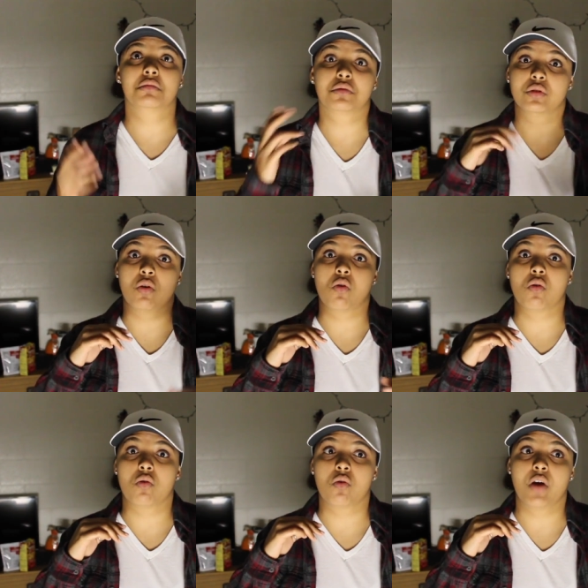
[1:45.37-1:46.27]

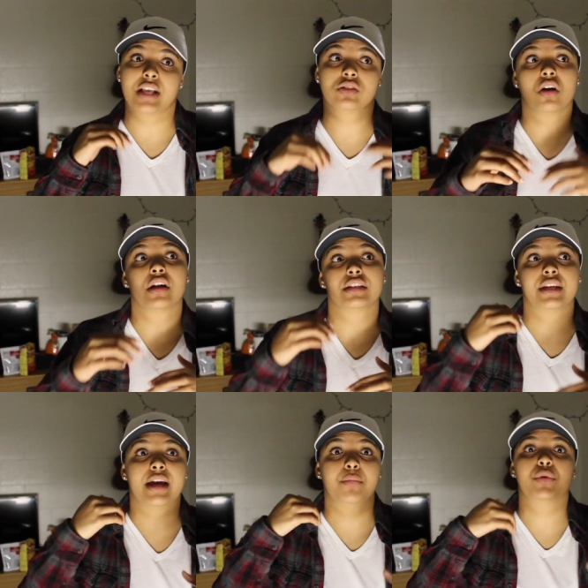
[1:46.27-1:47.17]
so as long as
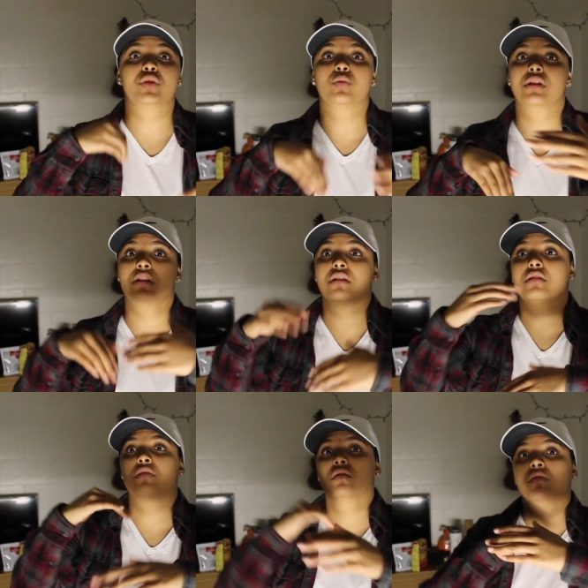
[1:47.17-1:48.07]
it happens within